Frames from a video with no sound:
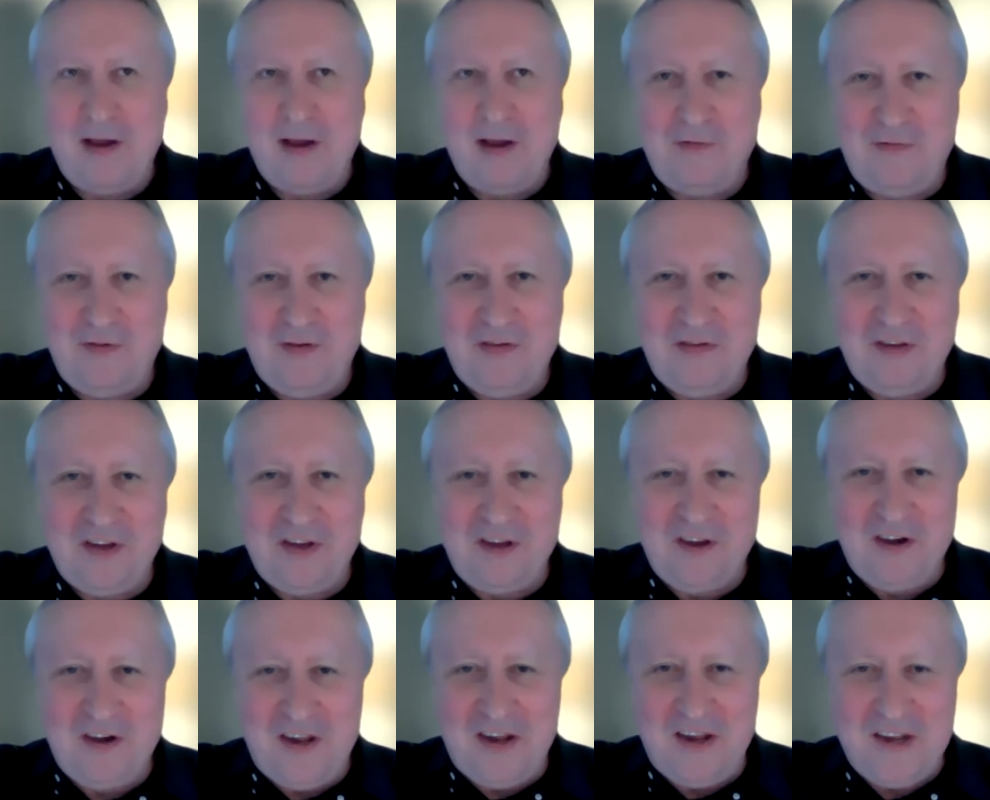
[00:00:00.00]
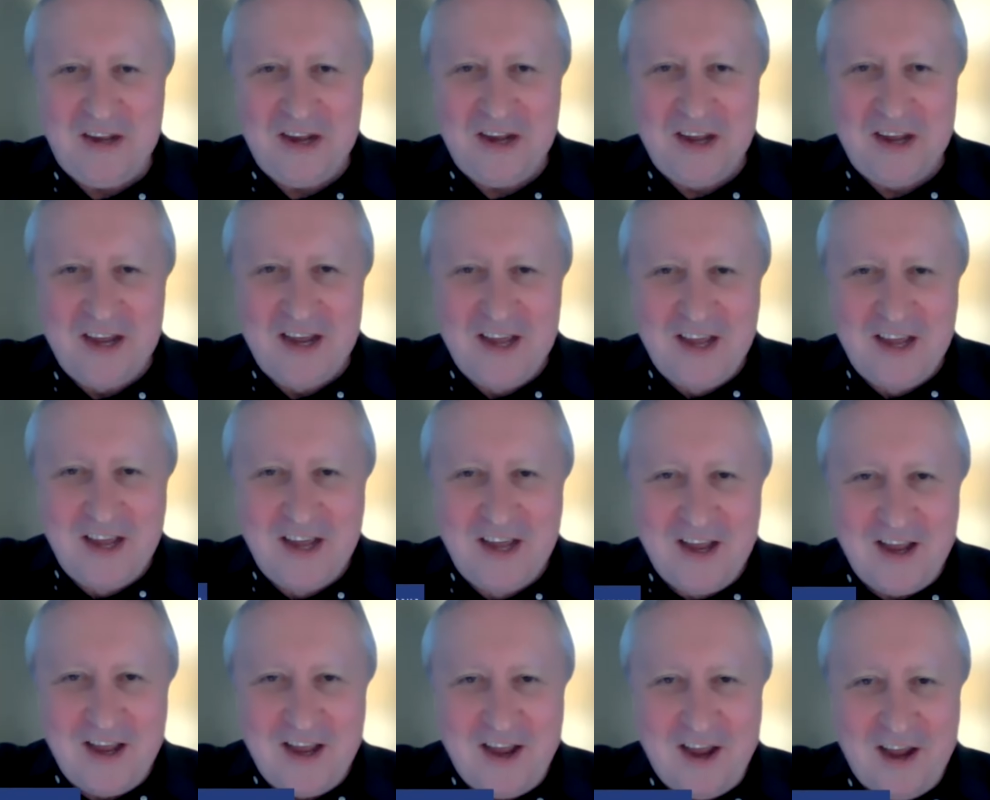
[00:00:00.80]
back physically
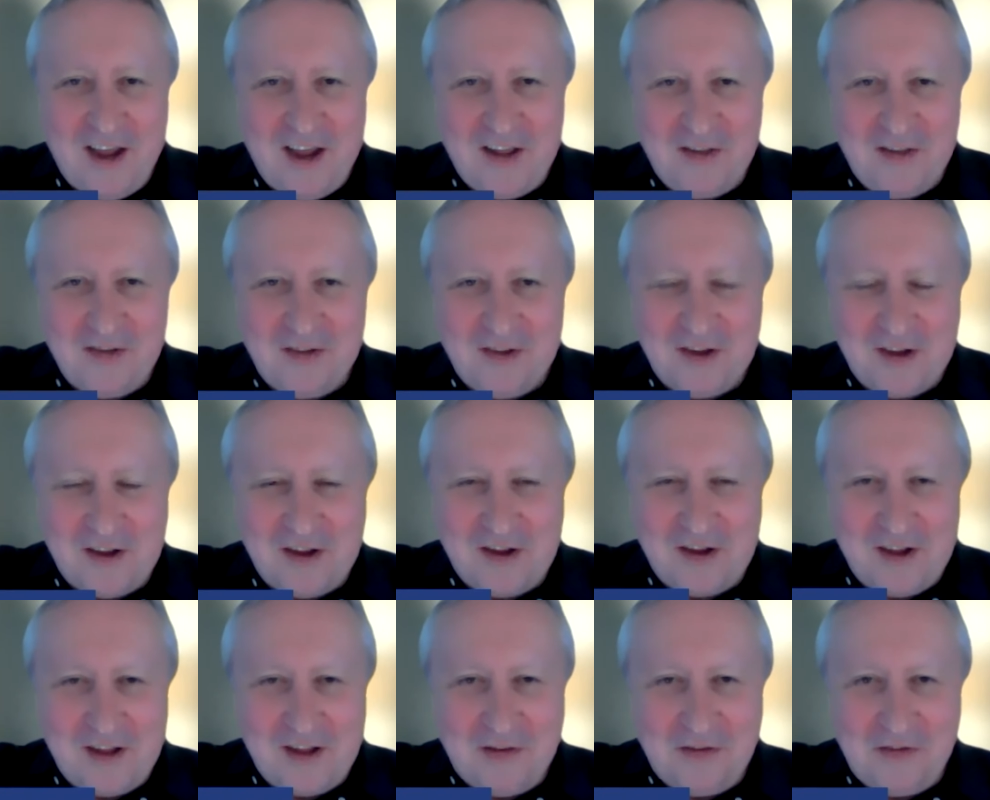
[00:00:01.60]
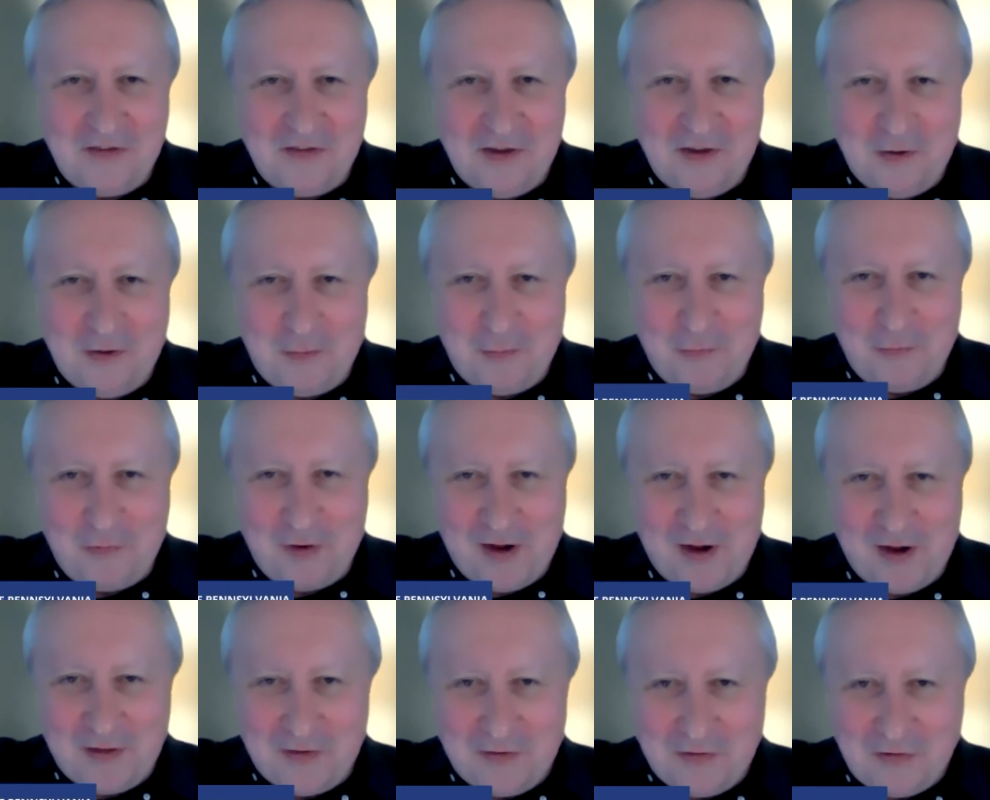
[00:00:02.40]
and see old
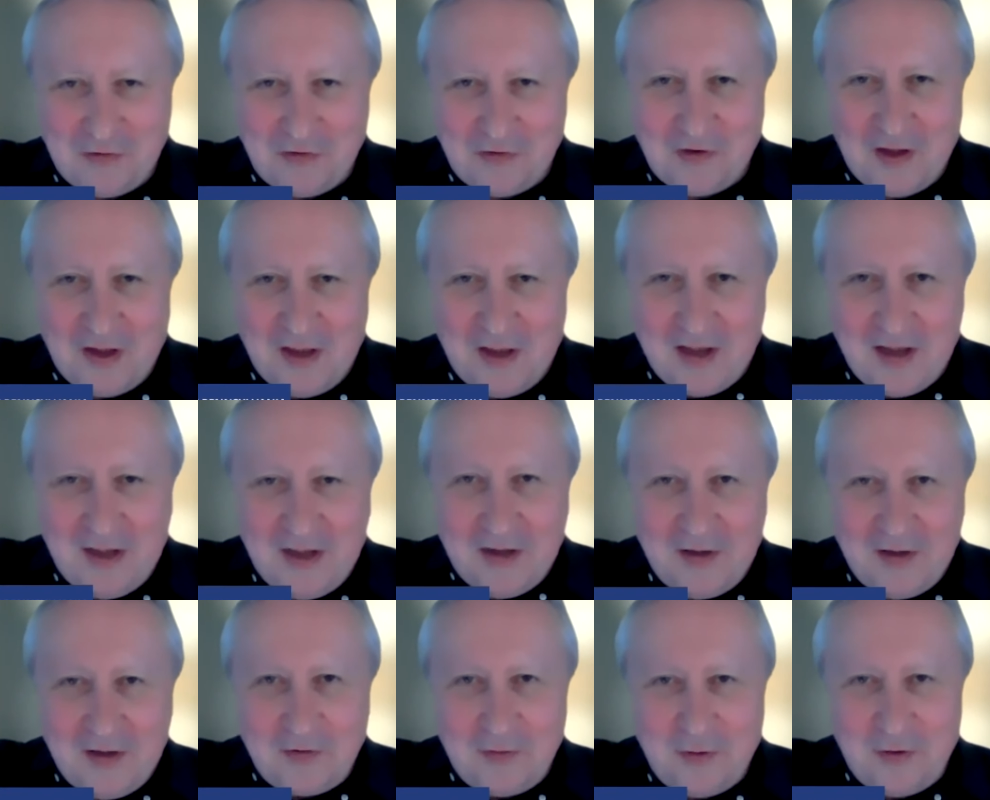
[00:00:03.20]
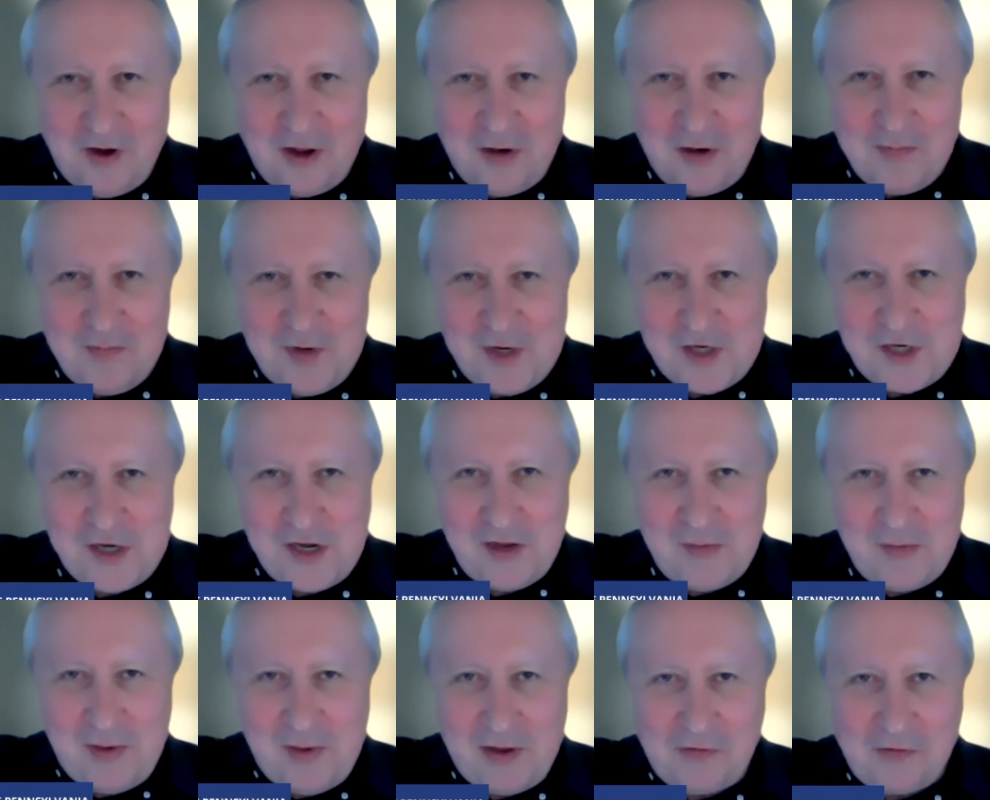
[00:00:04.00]
friends. So let me
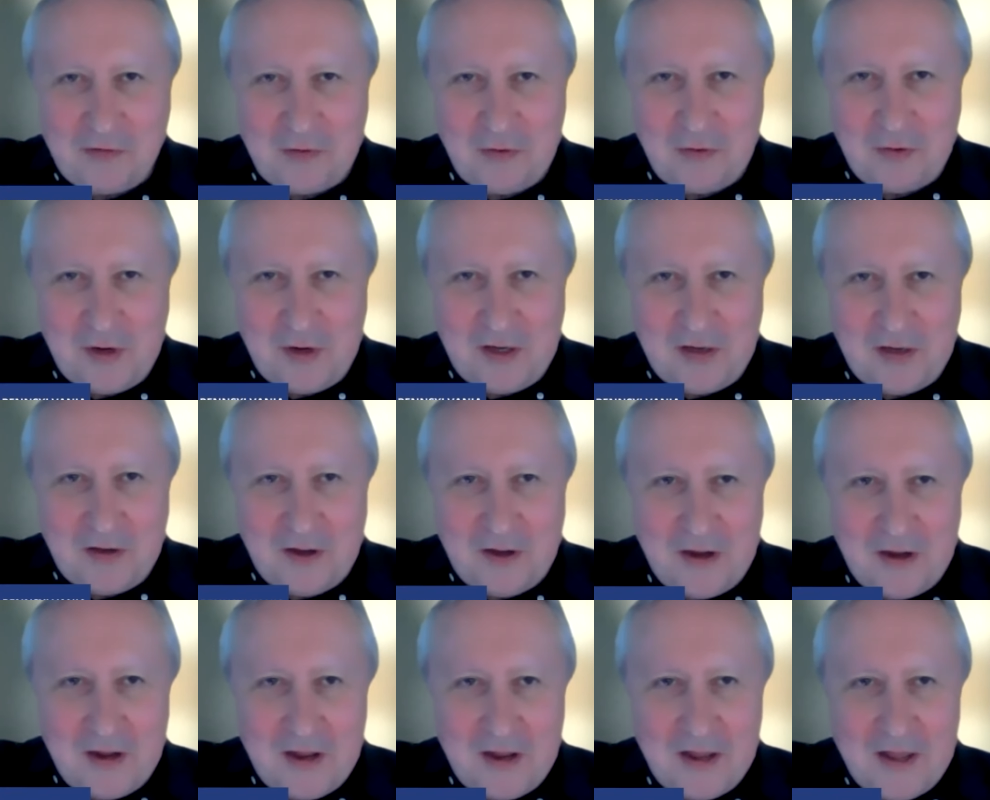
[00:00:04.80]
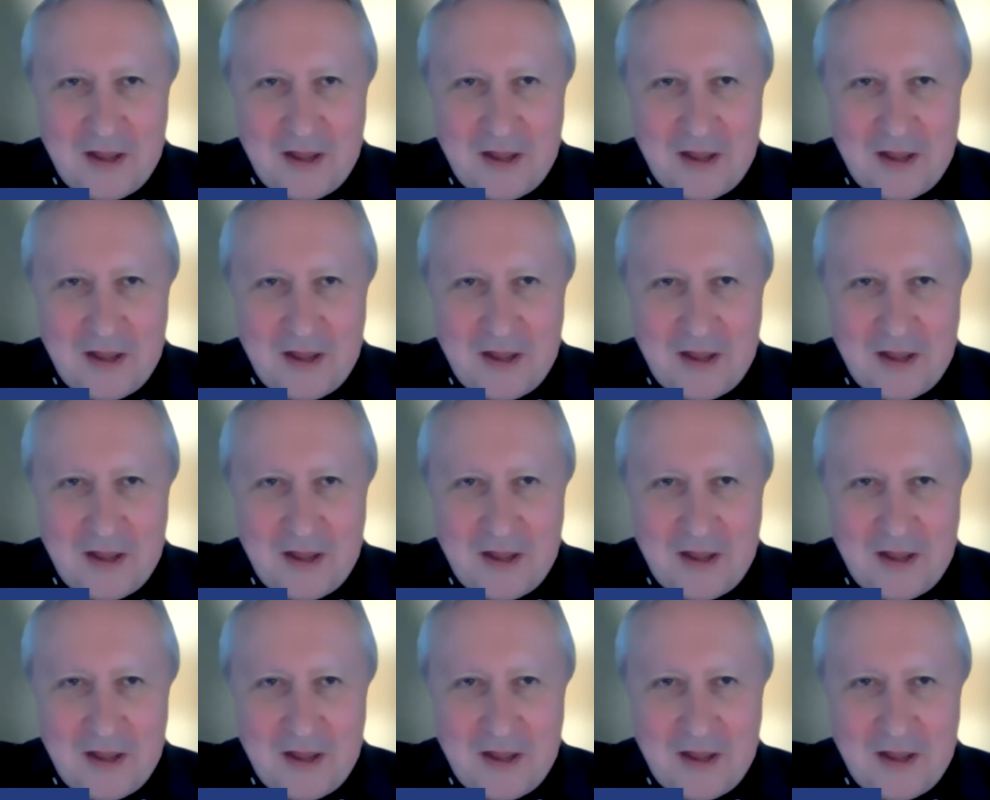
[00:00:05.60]
share my screen.